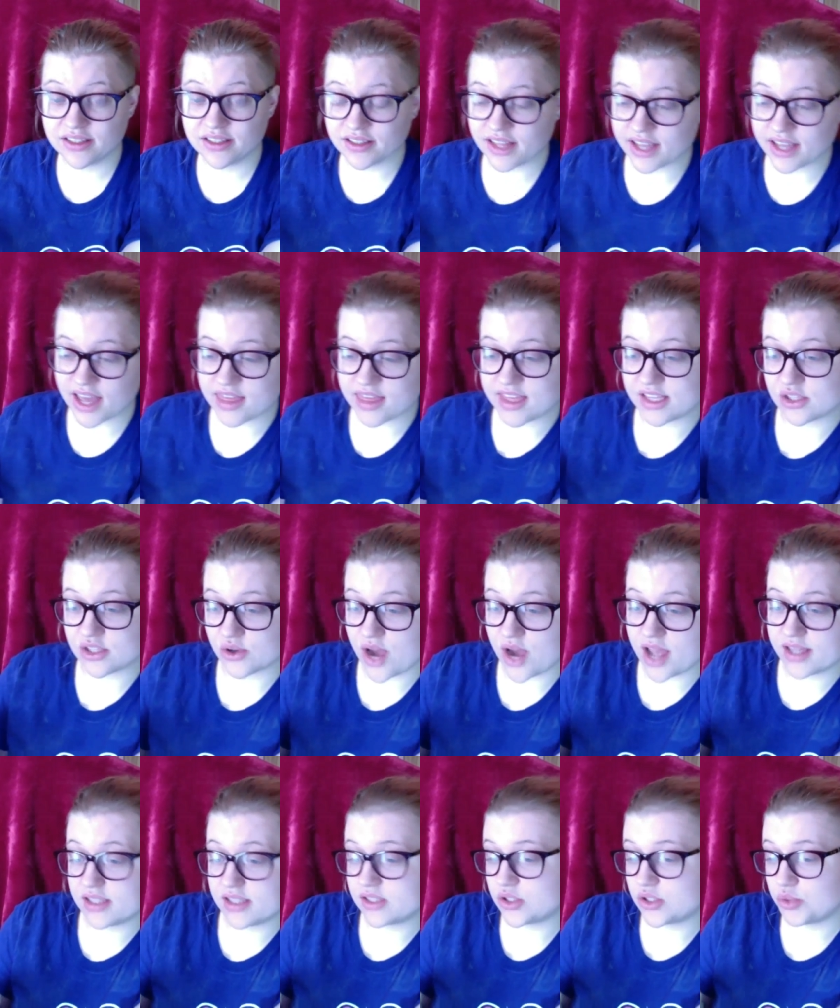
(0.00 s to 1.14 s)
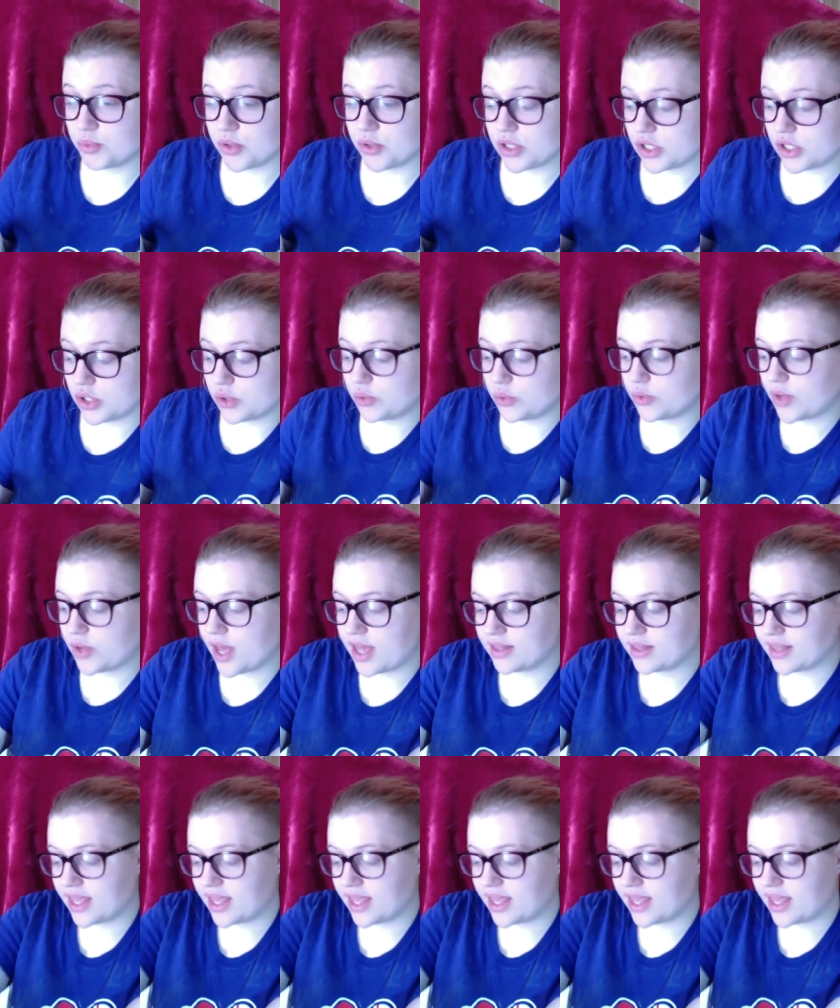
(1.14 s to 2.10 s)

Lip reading: Like I think Scraggy's super cute, and